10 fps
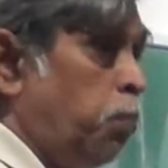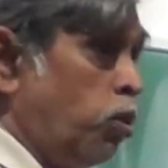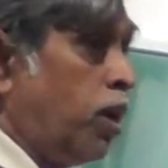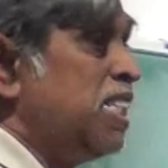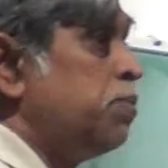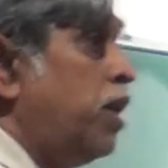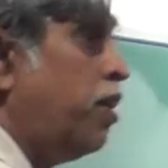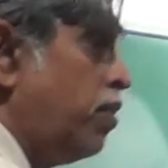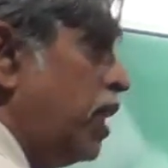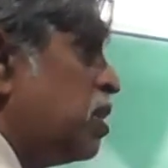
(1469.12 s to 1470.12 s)
polarizability
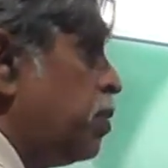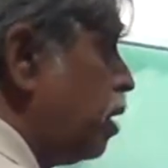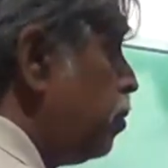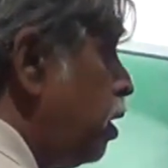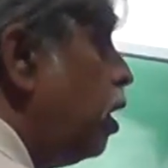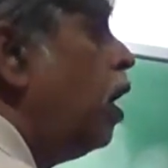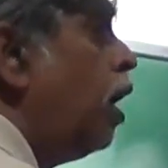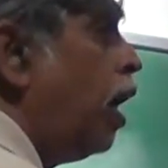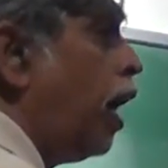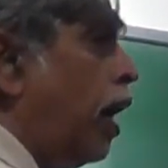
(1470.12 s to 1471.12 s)
driven experiment.
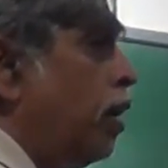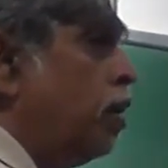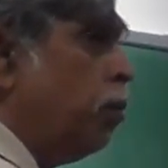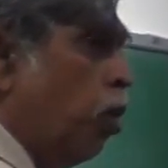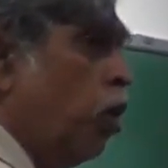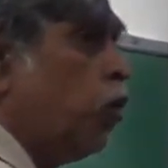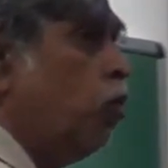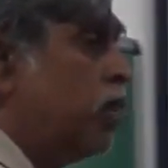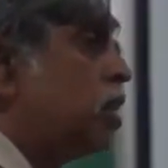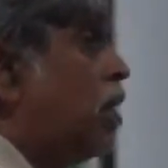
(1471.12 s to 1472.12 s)
And the
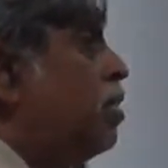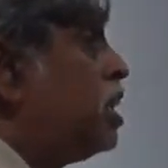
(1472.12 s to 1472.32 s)
molecule must have